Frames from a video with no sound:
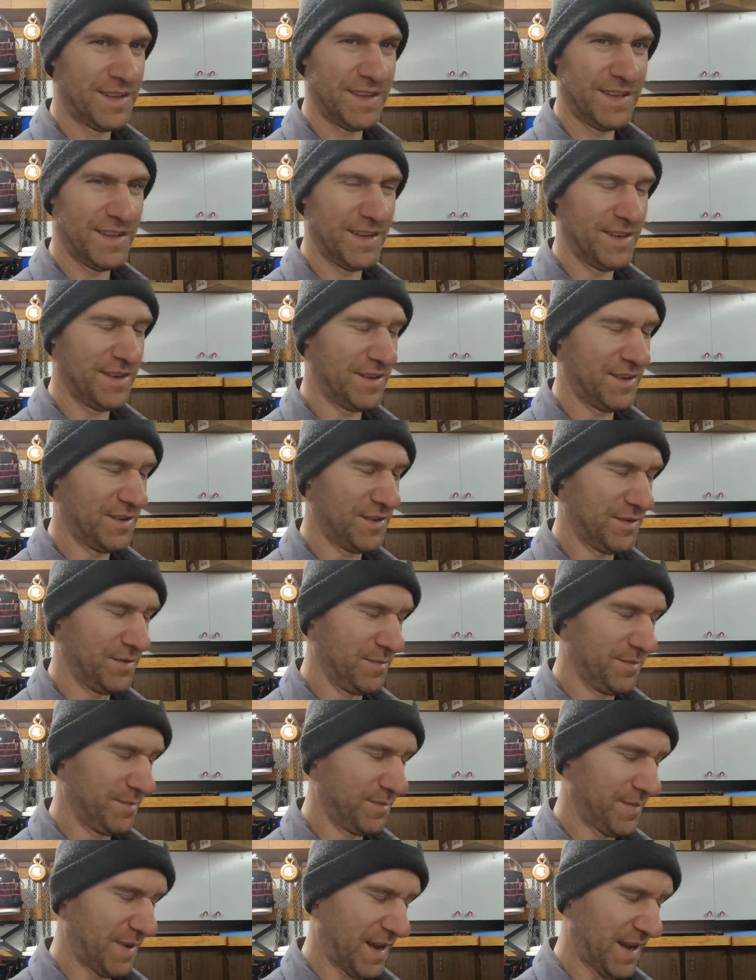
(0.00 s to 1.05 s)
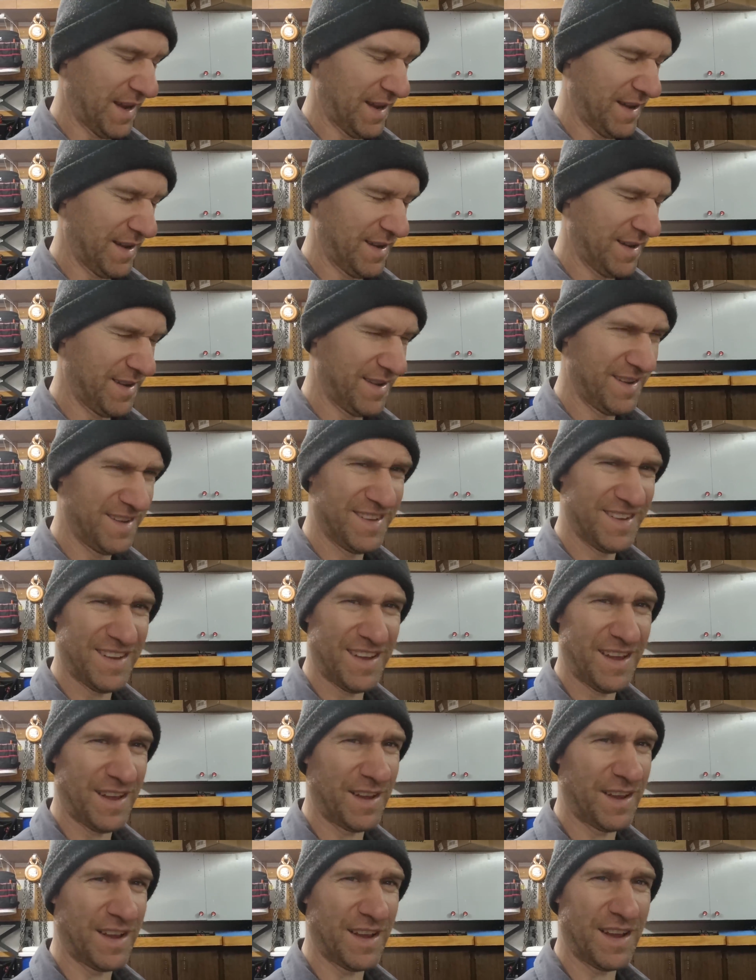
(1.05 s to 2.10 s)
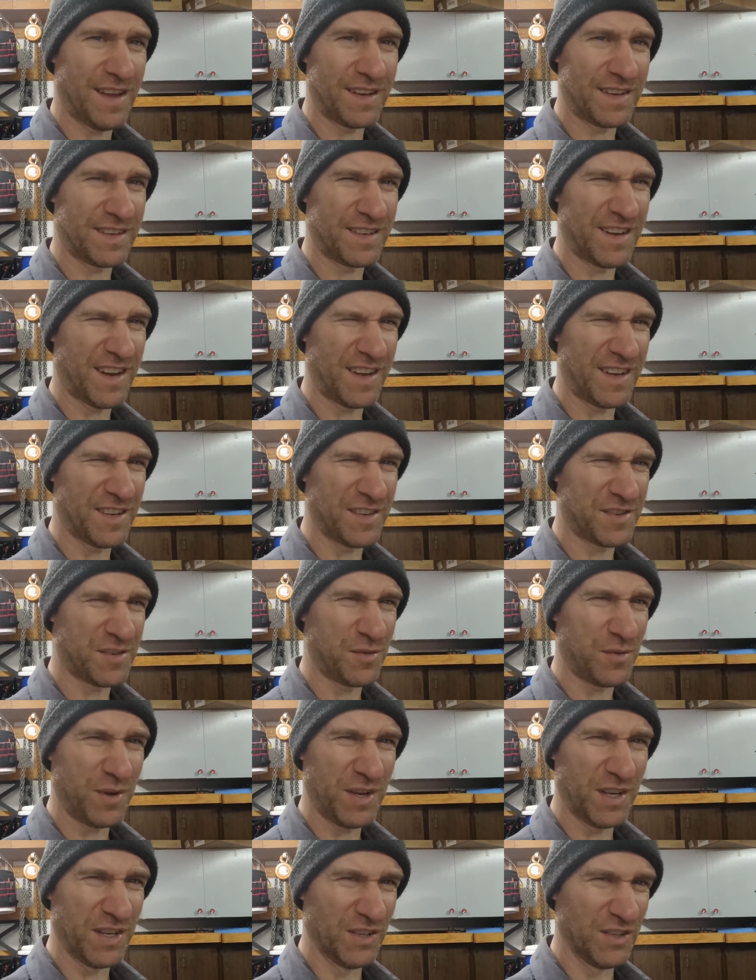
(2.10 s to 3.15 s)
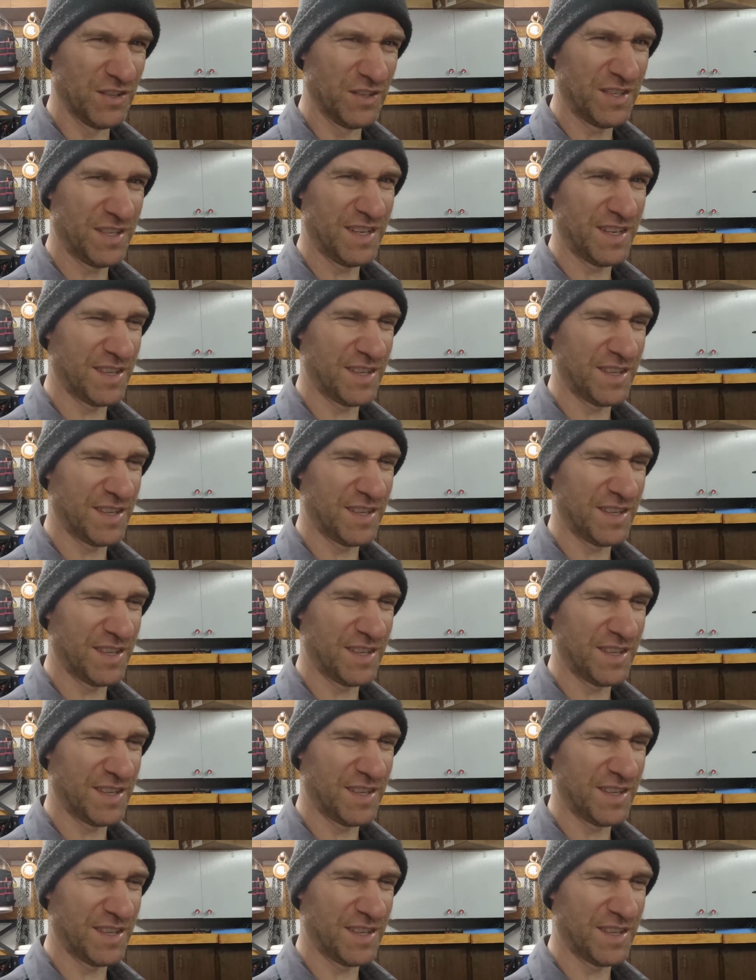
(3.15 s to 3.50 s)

And oh man, I just cringe.